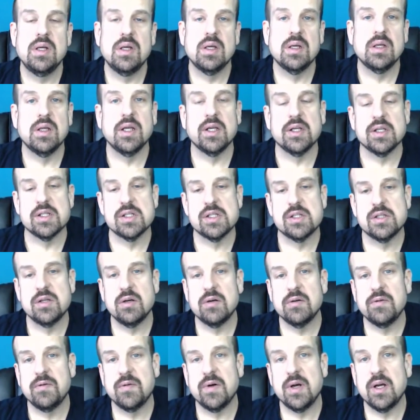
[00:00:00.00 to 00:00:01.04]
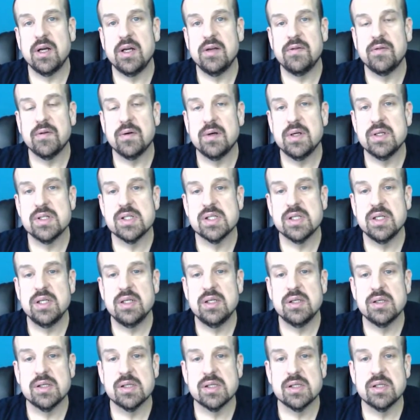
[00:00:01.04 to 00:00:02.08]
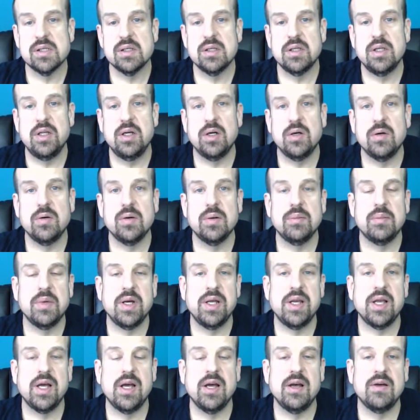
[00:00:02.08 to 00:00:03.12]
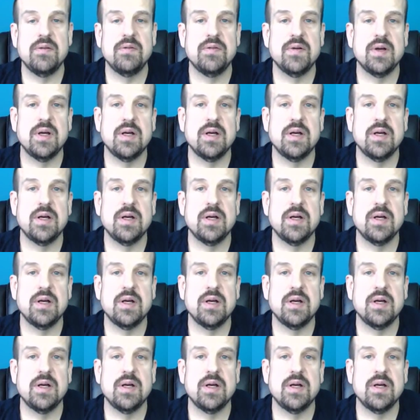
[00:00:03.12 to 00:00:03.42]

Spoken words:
Like a stir fry, for instance, it might have